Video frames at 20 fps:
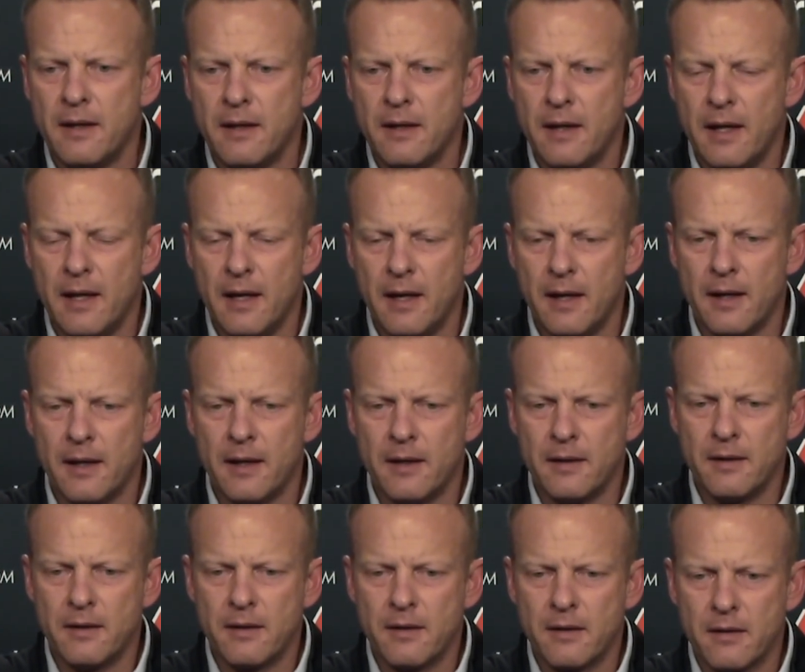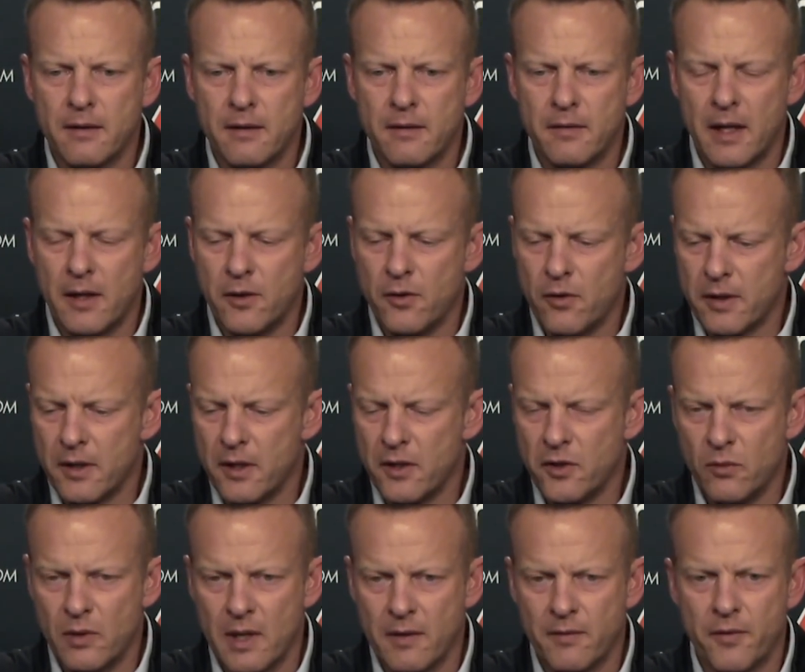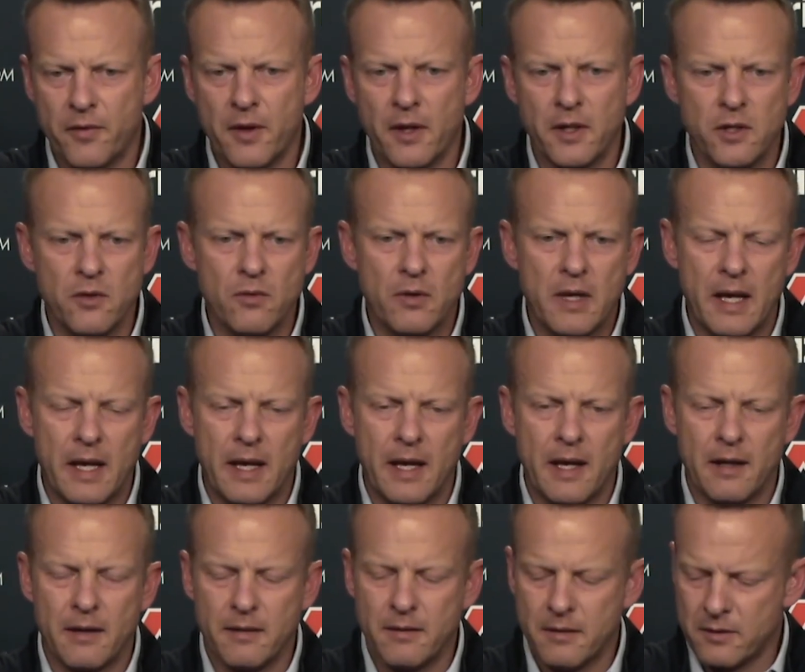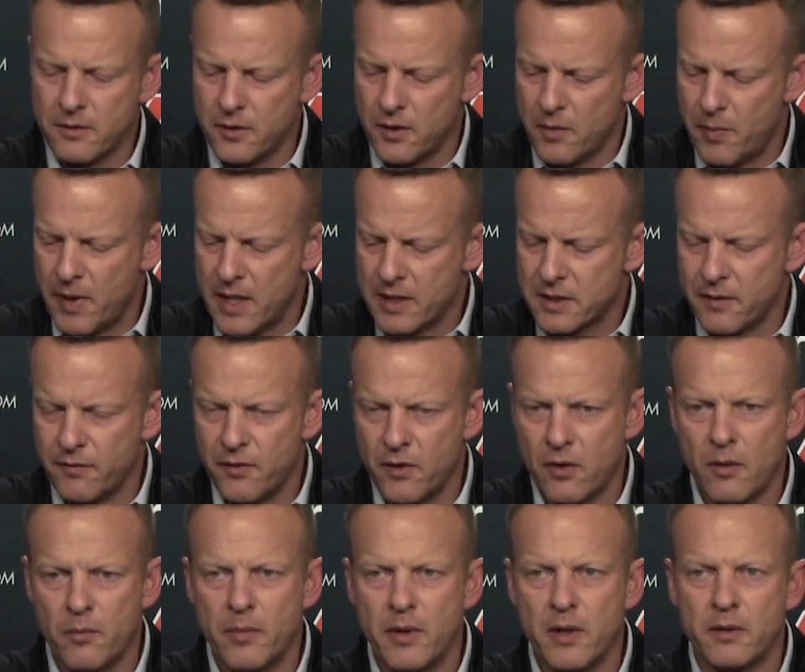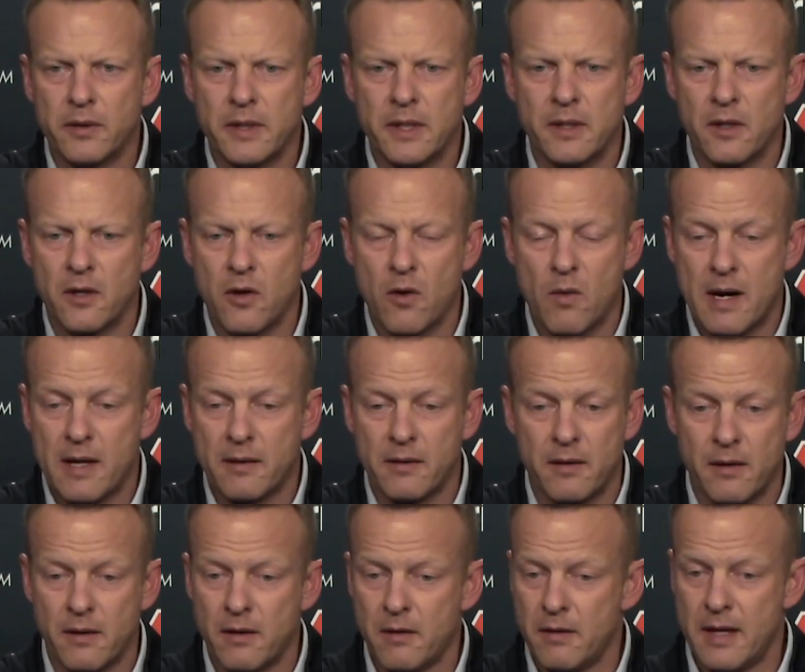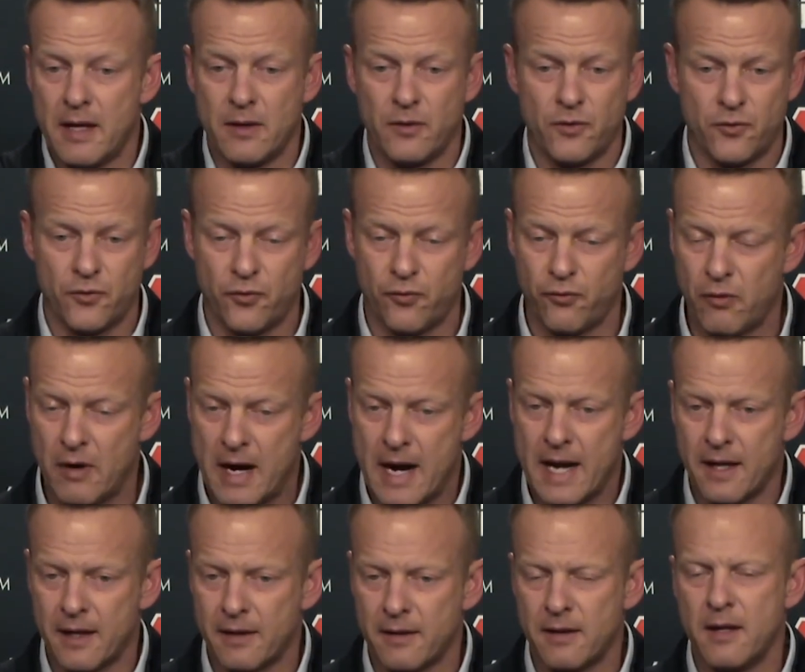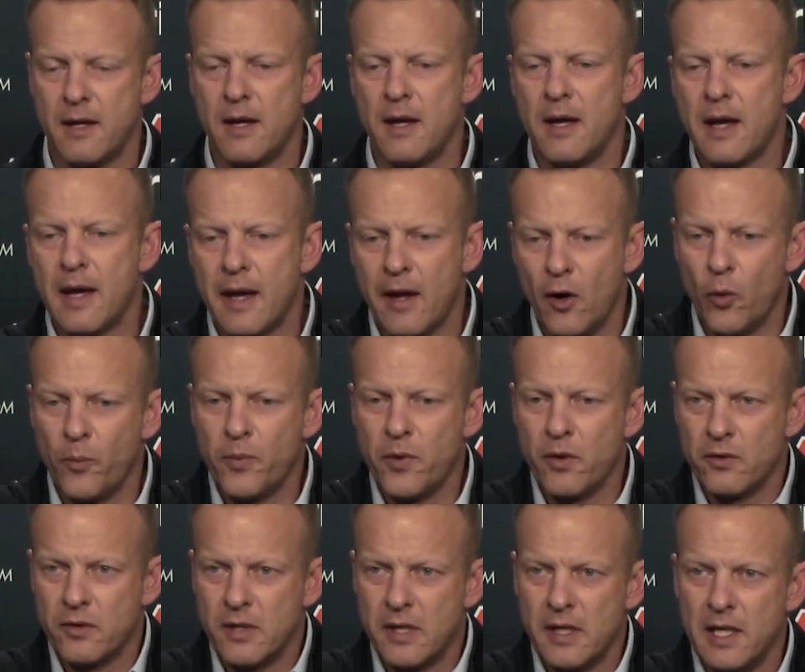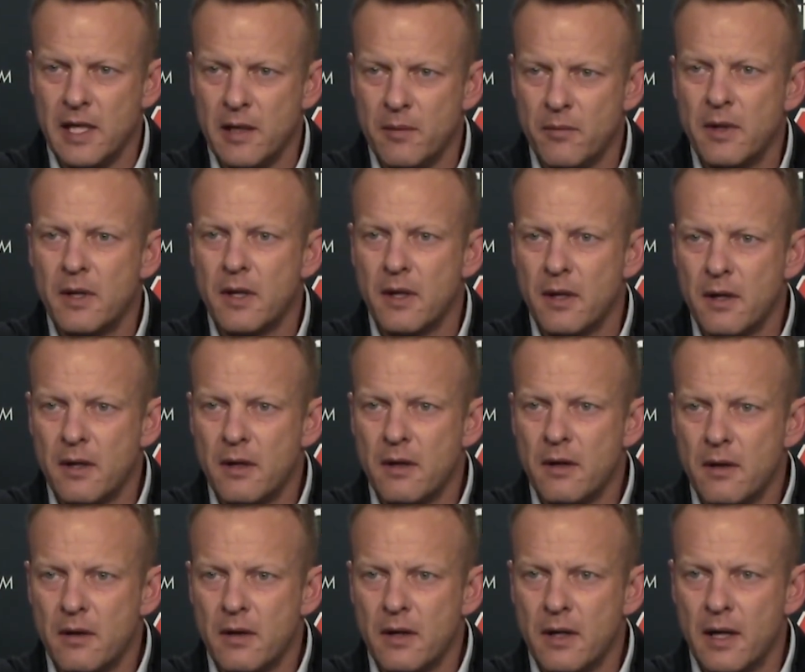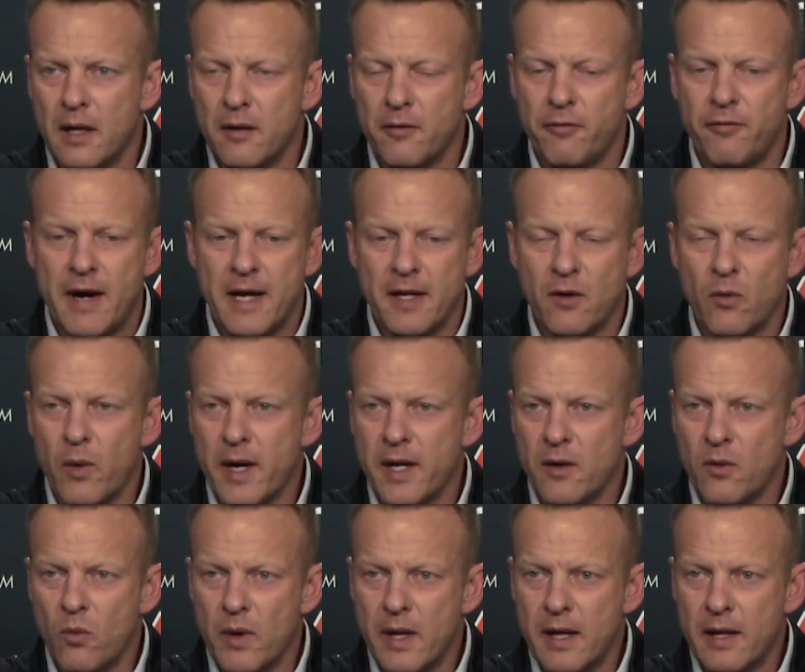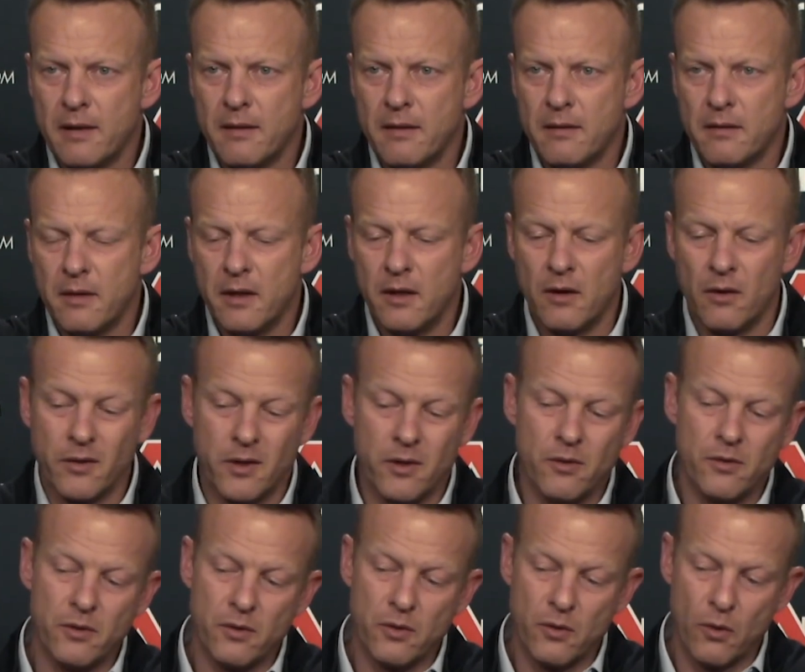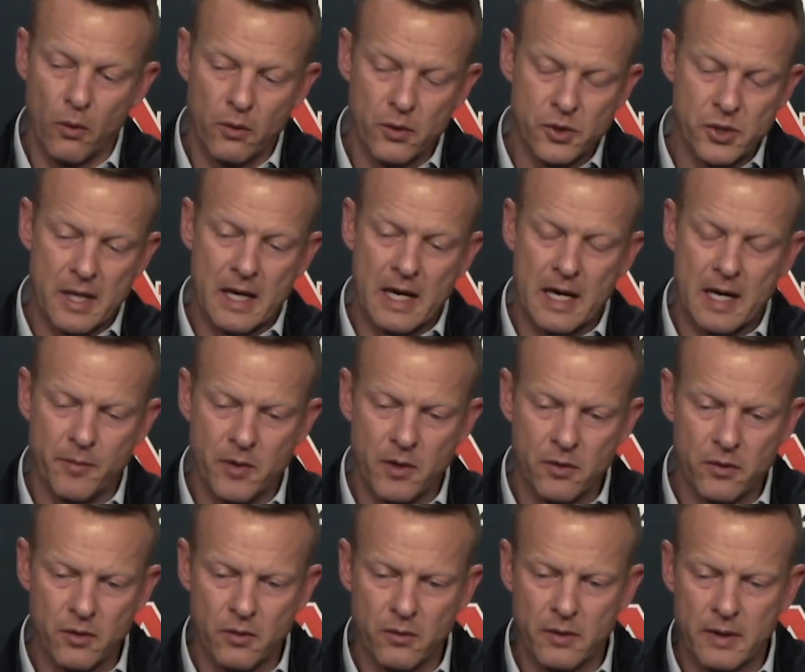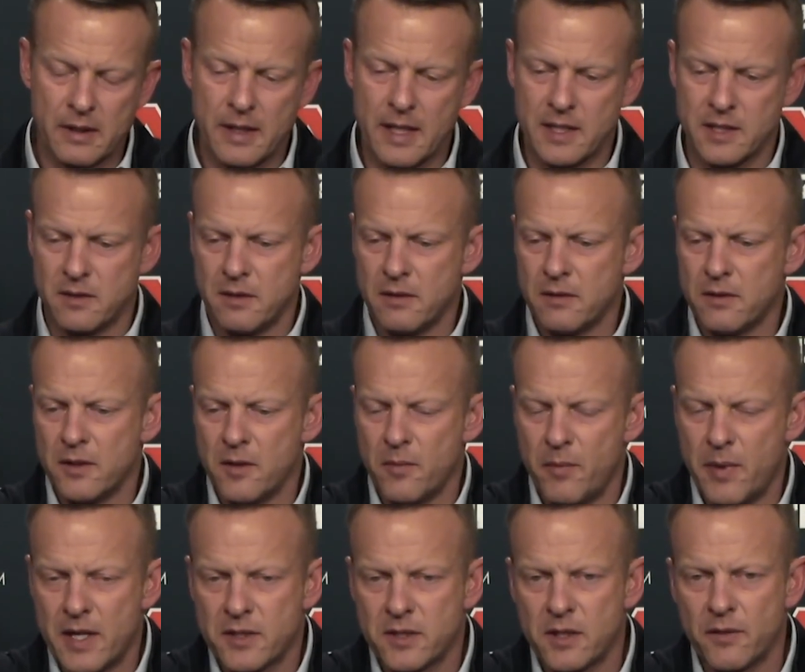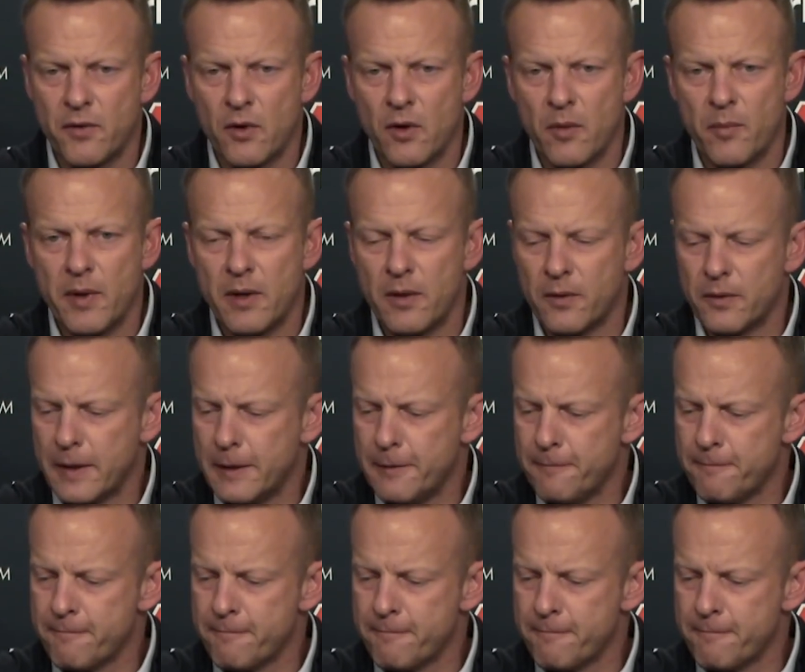and that you're going to do everything you can to the best of your ability to go out there and try to help your team find a way to win. You know, you do your job, you do it as to the best of your ability.